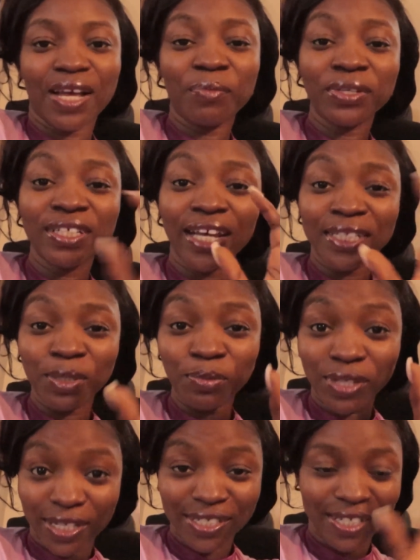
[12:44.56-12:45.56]
I'm going to get
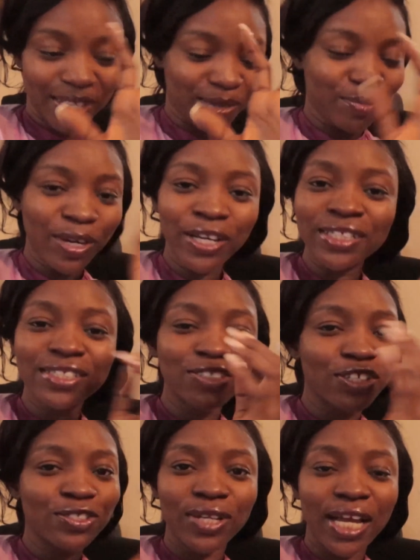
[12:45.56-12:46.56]
table and chair. I'm going to
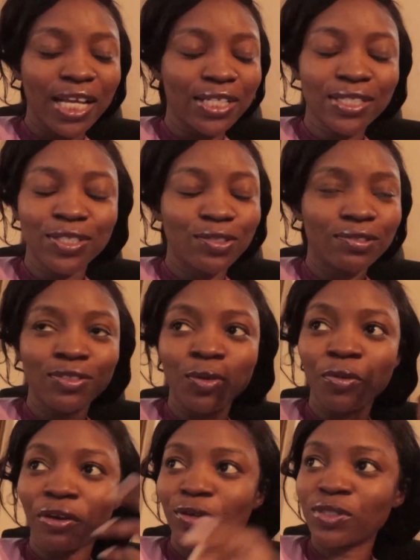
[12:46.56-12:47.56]
just do like,
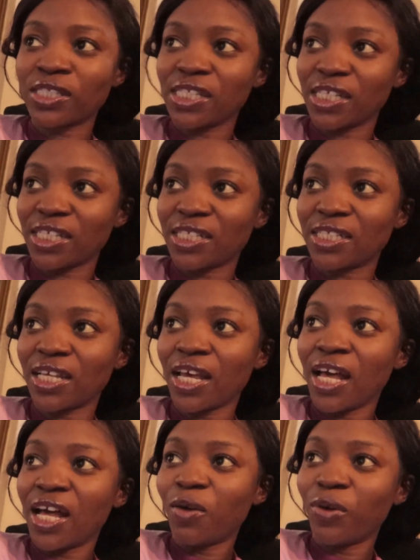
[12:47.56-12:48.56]
don't worry, you see it
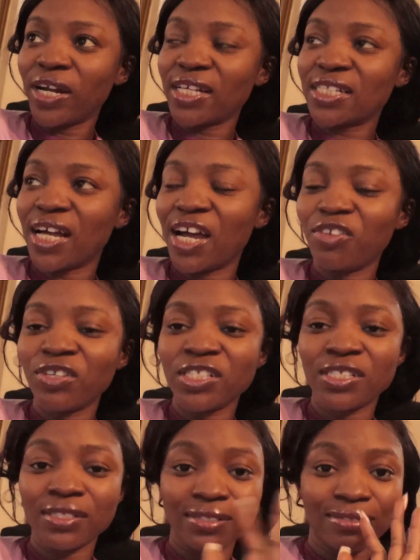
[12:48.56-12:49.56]
when I start
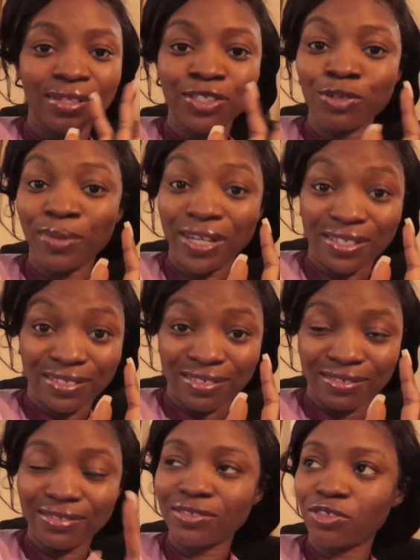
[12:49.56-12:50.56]
arranging little by
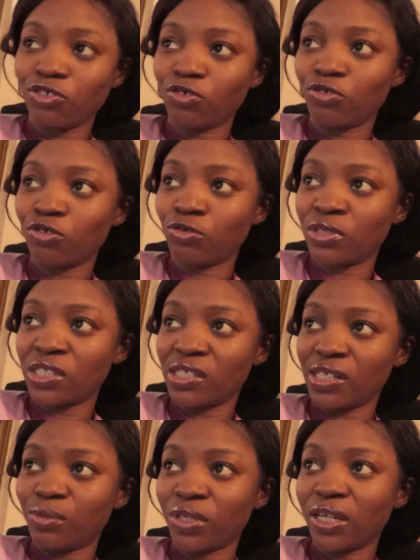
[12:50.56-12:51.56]
little, you know, you'd
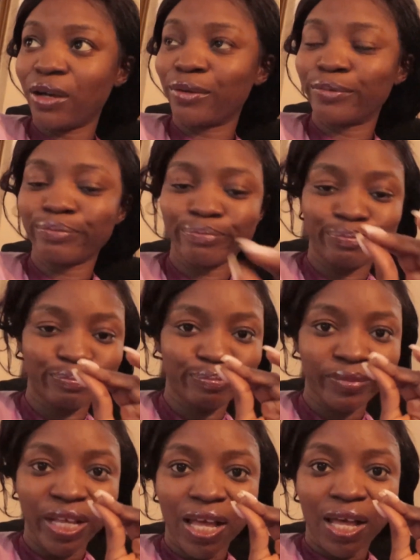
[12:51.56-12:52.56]
see it. But now,
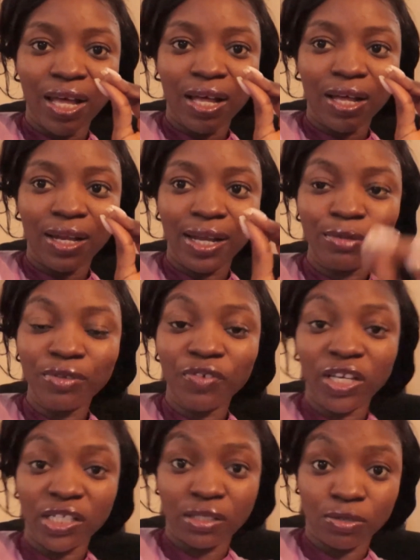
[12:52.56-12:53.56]
let's wait
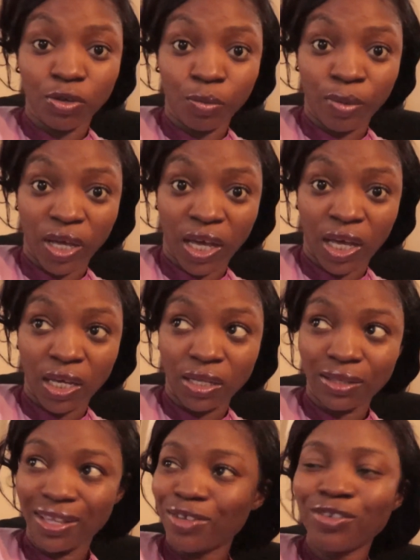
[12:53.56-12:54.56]
for Casey to come back. All right,
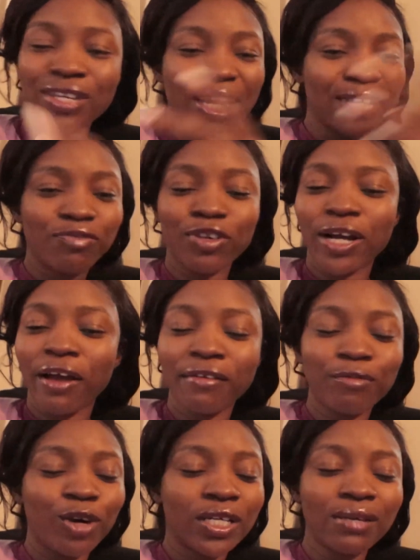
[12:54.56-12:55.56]
thank you guys for
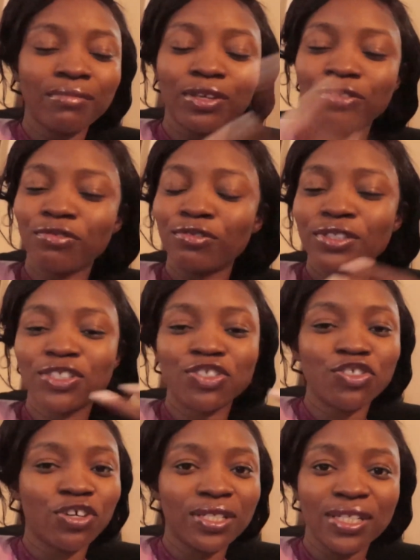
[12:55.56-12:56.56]
carrying walking me through this
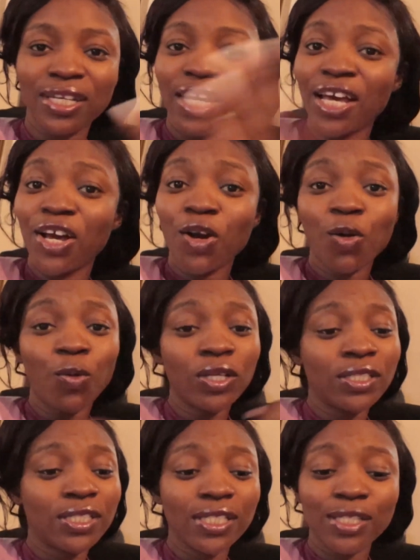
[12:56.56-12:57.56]
journey,
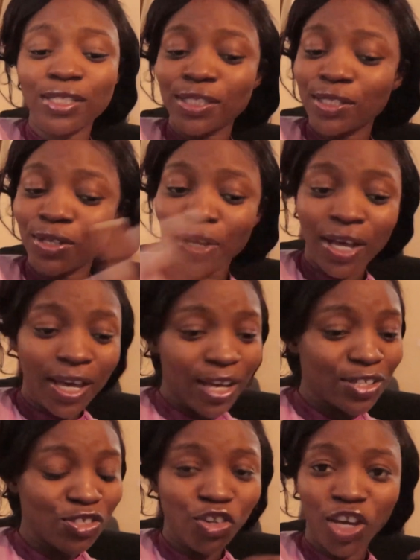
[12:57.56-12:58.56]
watching it,
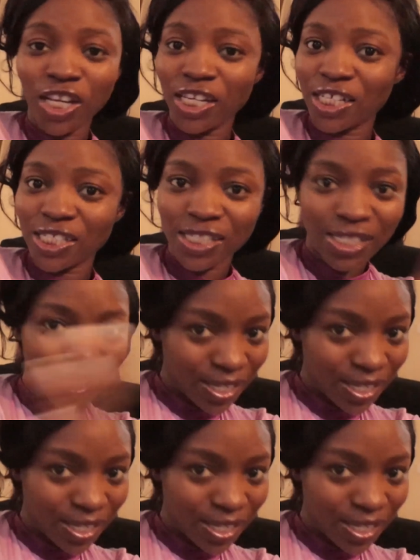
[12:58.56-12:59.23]
enjoying it.